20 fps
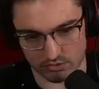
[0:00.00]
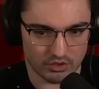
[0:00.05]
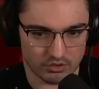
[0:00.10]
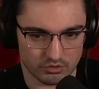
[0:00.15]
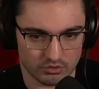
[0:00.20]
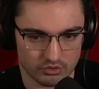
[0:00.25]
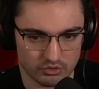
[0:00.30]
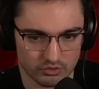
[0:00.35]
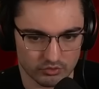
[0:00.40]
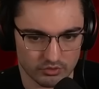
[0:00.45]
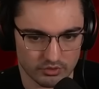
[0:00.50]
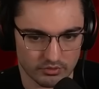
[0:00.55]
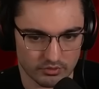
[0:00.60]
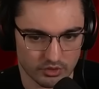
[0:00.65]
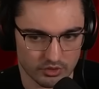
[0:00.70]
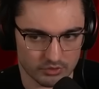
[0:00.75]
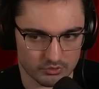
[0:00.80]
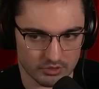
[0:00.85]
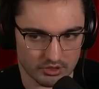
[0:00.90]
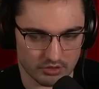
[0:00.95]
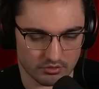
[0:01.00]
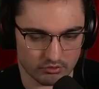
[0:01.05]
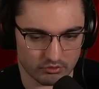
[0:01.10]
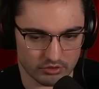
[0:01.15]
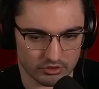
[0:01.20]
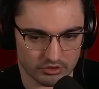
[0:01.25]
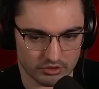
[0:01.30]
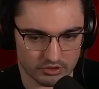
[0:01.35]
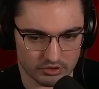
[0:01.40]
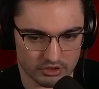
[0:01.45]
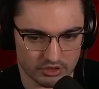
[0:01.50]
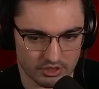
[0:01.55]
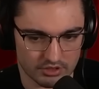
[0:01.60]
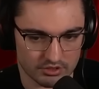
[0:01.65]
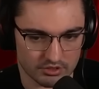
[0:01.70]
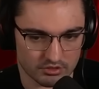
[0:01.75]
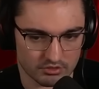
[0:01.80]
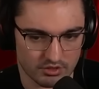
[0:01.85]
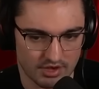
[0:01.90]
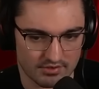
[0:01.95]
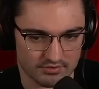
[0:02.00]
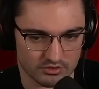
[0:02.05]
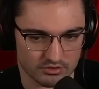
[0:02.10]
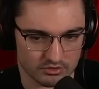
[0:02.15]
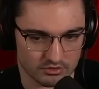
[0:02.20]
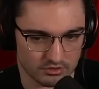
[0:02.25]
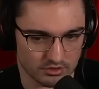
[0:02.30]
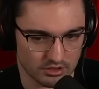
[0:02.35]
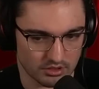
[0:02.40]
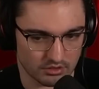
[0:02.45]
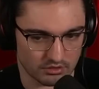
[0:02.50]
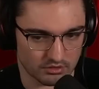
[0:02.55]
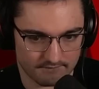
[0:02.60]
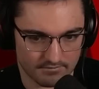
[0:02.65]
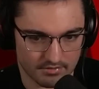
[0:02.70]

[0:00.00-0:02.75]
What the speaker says: With 2 rerolls, we got a really good chance at a drafting studio.